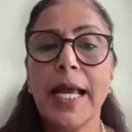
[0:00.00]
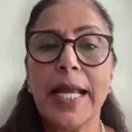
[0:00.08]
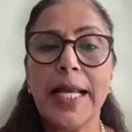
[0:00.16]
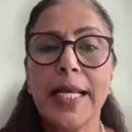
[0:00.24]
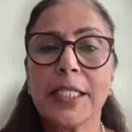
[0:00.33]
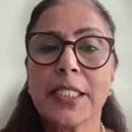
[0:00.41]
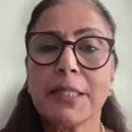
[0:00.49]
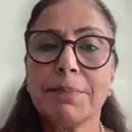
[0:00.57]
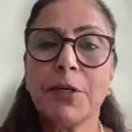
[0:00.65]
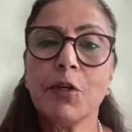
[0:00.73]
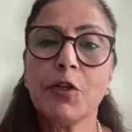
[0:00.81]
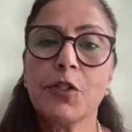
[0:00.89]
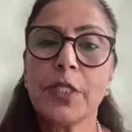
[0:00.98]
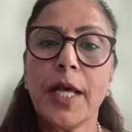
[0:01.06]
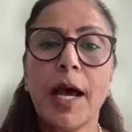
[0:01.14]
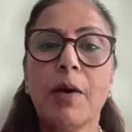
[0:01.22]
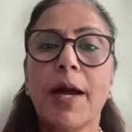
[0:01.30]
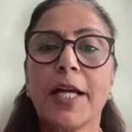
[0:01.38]
It explores
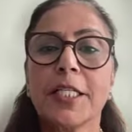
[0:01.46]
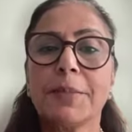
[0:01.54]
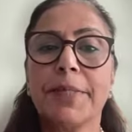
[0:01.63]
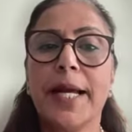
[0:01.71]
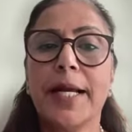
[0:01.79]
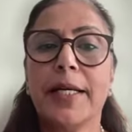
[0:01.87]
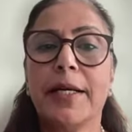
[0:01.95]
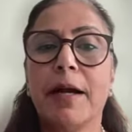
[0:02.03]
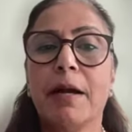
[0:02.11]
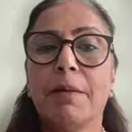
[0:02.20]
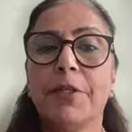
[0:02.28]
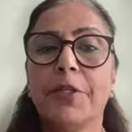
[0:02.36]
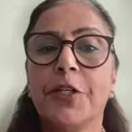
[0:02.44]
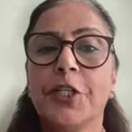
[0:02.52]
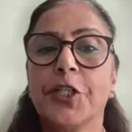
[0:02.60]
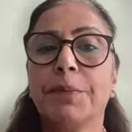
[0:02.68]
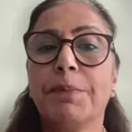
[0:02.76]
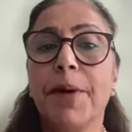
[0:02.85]
how expedited
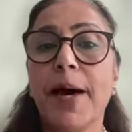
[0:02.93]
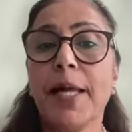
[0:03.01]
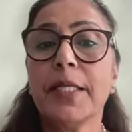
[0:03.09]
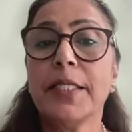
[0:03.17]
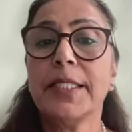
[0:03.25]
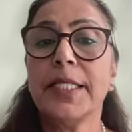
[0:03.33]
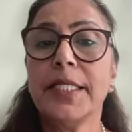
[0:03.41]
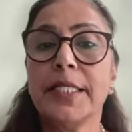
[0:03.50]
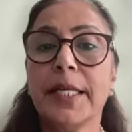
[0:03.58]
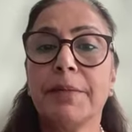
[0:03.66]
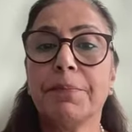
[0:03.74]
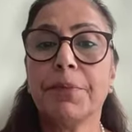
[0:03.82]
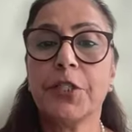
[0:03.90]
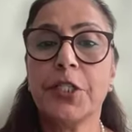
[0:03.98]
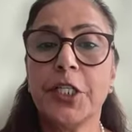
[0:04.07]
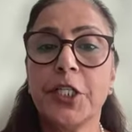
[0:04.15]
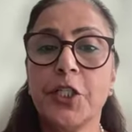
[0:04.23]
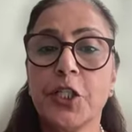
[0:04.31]
arbitration policies and
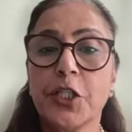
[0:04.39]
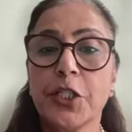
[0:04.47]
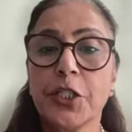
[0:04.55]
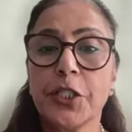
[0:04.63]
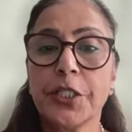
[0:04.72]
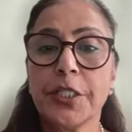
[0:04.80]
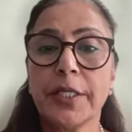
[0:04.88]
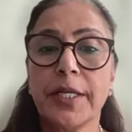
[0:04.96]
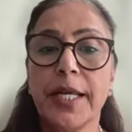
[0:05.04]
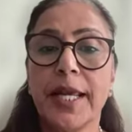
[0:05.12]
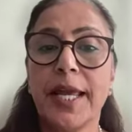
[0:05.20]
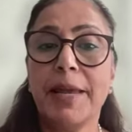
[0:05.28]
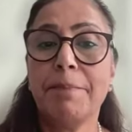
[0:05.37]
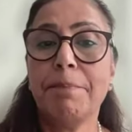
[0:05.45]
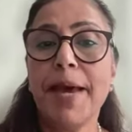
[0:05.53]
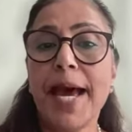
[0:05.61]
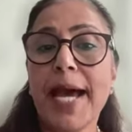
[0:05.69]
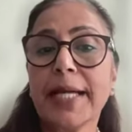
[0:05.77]
procedures
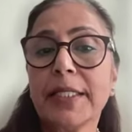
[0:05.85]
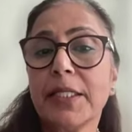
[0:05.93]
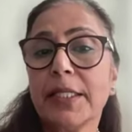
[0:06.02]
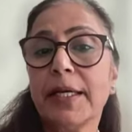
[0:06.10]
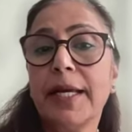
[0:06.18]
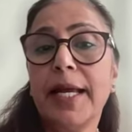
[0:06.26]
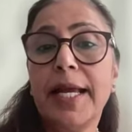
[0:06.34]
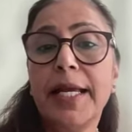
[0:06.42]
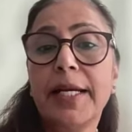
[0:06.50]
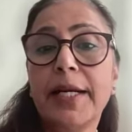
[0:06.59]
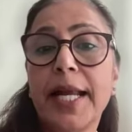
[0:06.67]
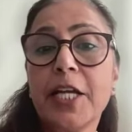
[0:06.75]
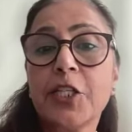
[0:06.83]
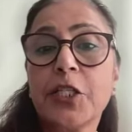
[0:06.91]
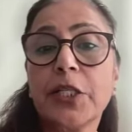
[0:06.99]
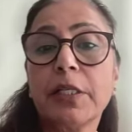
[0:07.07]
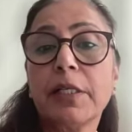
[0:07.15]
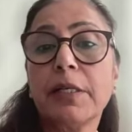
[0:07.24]
impact
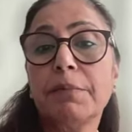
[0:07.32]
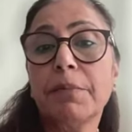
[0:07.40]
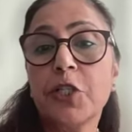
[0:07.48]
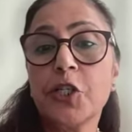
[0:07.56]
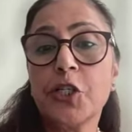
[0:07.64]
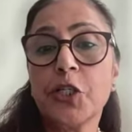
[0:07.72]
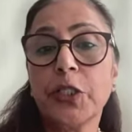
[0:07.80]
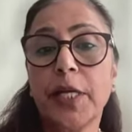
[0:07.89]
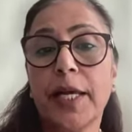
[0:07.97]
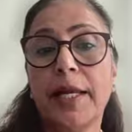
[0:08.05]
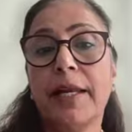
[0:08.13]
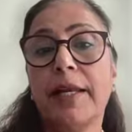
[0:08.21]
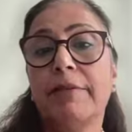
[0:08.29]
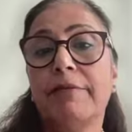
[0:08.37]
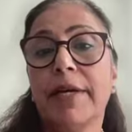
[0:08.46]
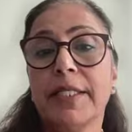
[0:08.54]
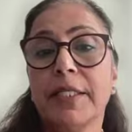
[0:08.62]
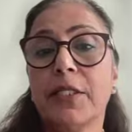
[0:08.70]
international commercial and
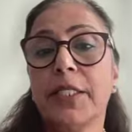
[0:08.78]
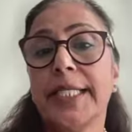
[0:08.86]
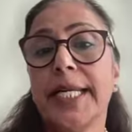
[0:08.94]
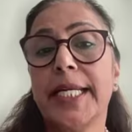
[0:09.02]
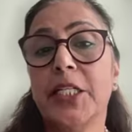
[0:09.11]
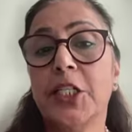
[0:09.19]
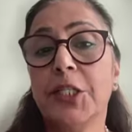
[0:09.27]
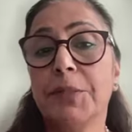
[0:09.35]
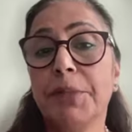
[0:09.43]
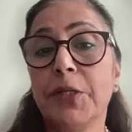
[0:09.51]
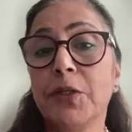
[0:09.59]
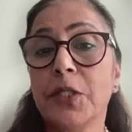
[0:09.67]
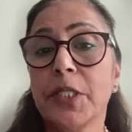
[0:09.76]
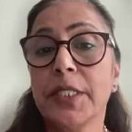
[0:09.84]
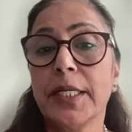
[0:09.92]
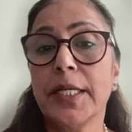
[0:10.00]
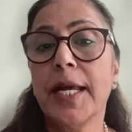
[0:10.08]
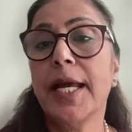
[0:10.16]
investor-state
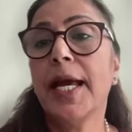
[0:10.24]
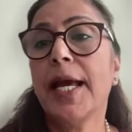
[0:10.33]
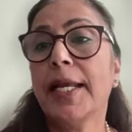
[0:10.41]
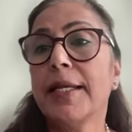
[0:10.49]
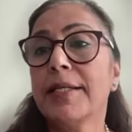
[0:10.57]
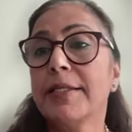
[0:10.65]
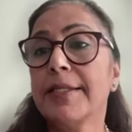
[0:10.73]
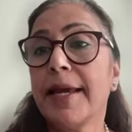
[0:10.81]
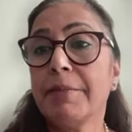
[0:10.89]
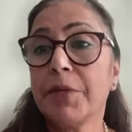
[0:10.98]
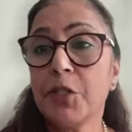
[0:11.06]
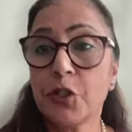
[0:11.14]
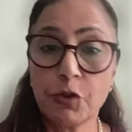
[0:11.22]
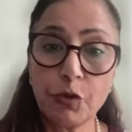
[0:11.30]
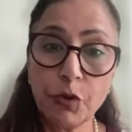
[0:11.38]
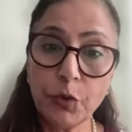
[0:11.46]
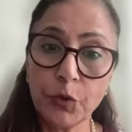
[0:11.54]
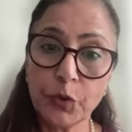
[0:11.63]
disputes and examines
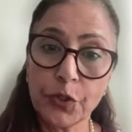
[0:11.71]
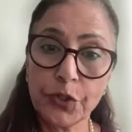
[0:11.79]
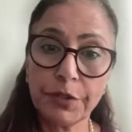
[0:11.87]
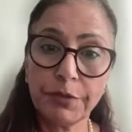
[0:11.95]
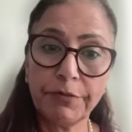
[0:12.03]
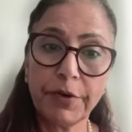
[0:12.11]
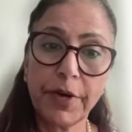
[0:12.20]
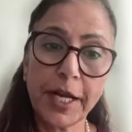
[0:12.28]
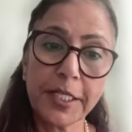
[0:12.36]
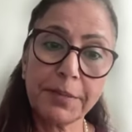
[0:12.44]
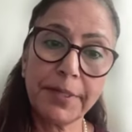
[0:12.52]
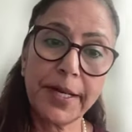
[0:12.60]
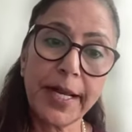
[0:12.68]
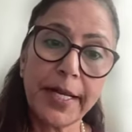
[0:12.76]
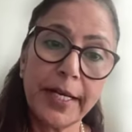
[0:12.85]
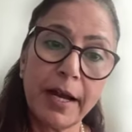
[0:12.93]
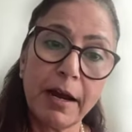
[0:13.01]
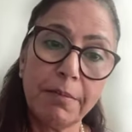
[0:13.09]
rules for
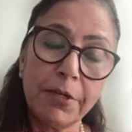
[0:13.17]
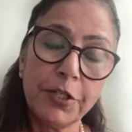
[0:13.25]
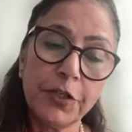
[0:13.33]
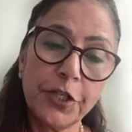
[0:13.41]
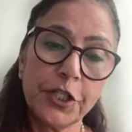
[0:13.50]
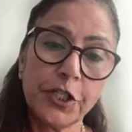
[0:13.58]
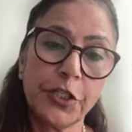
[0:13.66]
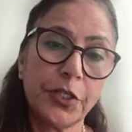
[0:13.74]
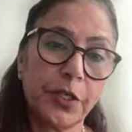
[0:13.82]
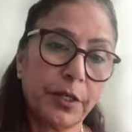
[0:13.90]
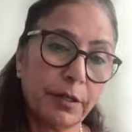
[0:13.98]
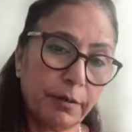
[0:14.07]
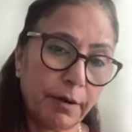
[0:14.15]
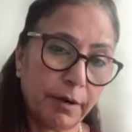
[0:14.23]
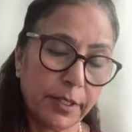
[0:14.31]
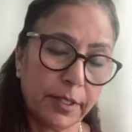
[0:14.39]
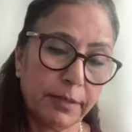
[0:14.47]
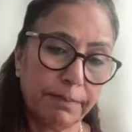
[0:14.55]
expedited arbitration
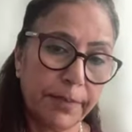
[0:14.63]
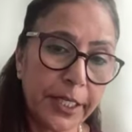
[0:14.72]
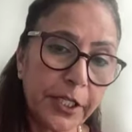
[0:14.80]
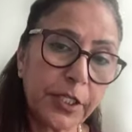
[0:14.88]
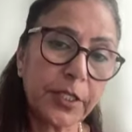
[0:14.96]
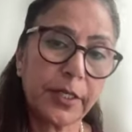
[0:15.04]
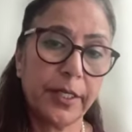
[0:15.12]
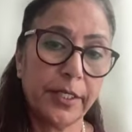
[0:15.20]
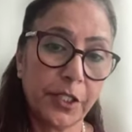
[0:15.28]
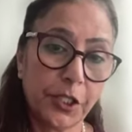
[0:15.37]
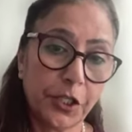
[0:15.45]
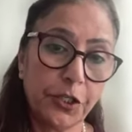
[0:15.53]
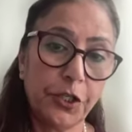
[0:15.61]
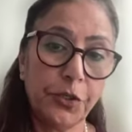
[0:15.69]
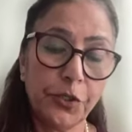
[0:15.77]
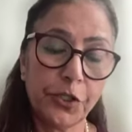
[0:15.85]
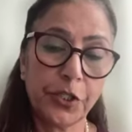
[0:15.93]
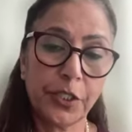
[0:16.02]
across major
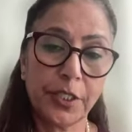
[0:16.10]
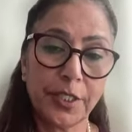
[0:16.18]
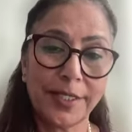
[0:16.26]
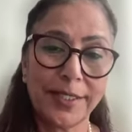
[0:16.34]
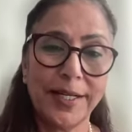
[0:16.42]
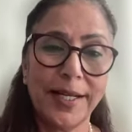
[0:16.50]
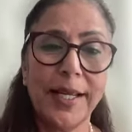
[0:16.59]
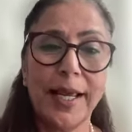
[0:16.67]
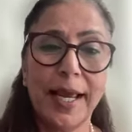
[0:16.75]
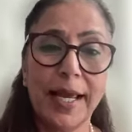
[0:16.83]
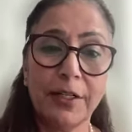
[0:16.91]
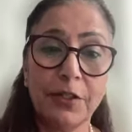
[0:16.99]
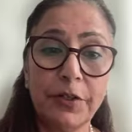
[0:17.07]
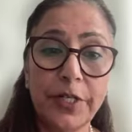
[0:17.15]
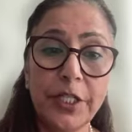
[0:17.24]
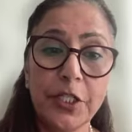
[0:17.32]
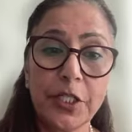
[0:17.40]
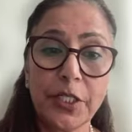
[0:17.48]
institutions and
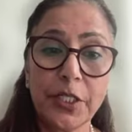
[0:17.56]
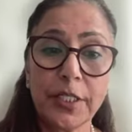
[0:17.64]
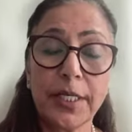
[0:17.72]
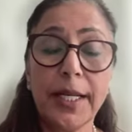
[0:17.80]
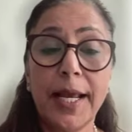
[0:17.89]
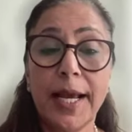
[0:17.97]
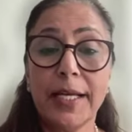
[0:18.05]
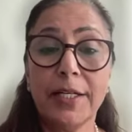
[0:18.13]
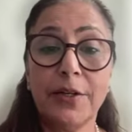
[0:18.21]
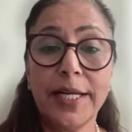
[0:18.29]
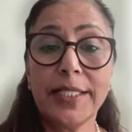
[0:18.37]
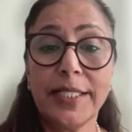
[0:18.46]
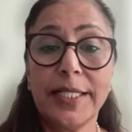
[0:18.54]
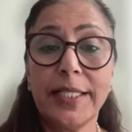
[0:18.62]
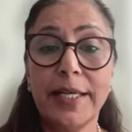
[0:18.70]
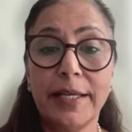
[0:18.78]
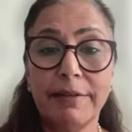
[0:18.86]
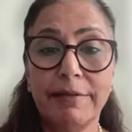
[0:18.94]
regions, addressing
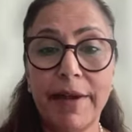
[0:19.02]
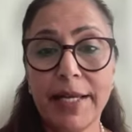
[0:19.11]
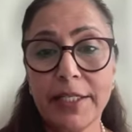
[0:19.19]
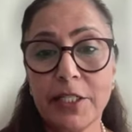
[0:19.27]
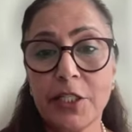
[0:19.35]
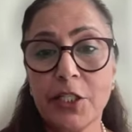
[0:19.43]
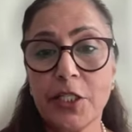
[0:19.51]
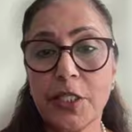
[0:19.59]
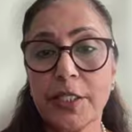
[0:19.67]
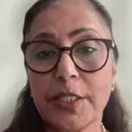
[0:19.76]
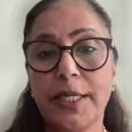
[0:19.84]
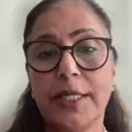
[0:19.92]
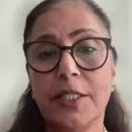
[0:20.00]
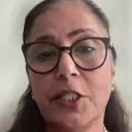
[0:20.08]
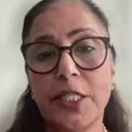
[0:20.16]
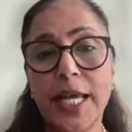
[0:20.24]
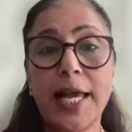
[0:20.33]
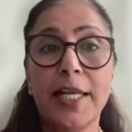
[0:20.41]
the advantages and
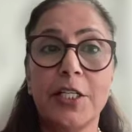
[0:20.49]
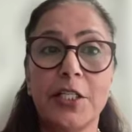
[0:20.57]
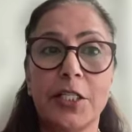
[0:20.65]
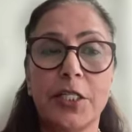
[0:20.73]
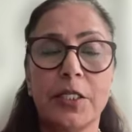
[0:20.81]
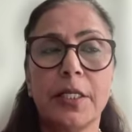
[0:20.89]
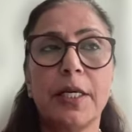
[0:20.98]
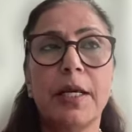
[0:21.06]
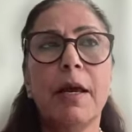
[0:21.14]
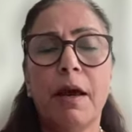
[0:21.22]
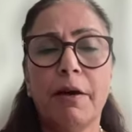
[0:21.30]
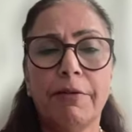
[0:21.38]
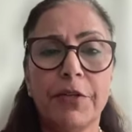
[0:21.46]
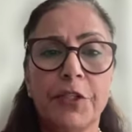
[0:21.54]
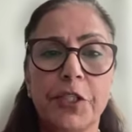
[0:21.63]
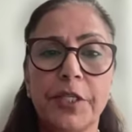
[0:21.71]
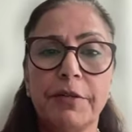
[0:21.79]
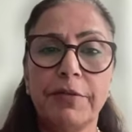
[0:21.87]
challenges of
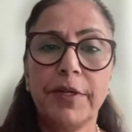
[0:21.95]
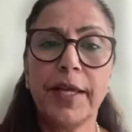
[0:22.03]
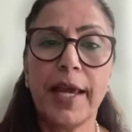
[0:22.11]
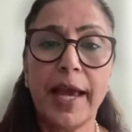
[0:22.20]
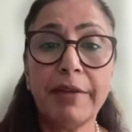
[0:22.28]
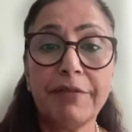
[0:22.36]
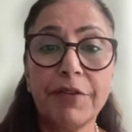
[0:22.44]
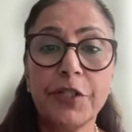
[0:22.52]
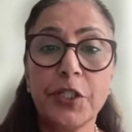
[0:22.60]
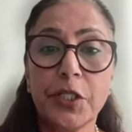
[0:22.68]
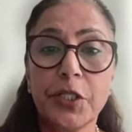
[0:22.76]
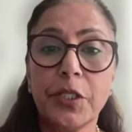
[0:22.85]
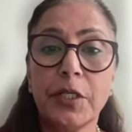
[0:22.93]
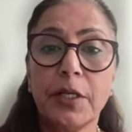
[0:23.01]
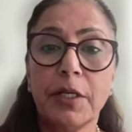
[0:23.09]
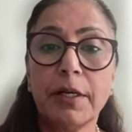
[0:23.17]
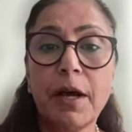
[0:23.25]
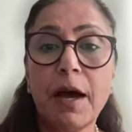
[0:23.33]
achieving efficient,
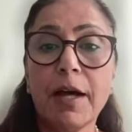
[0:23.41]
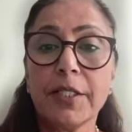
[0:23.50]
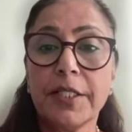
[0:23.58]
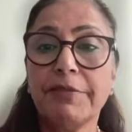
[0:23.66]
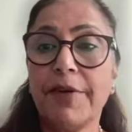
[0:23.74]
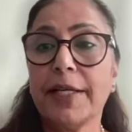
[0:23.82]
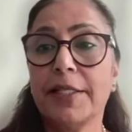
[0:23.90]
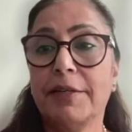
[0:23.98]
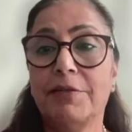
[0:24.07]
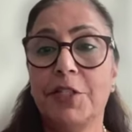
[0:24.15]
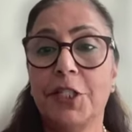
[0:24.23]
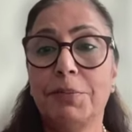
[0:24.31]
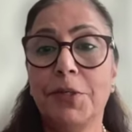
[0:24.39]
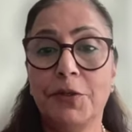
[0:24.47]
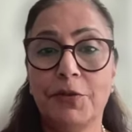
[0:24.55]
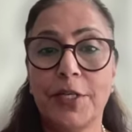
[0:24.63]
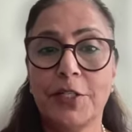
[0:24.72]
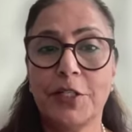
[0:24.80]
cost-effective
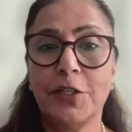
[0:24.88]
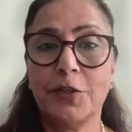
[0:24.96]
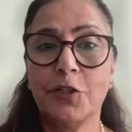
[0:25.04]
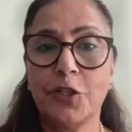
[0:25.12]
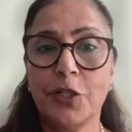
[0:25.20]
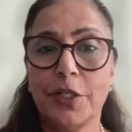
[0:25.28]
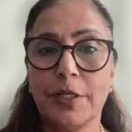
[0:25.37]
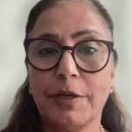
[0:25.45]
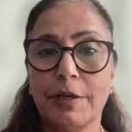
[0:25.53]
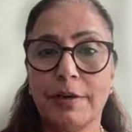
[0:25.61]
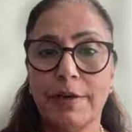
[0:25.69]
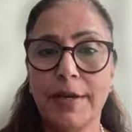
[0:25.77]
dispute resolution.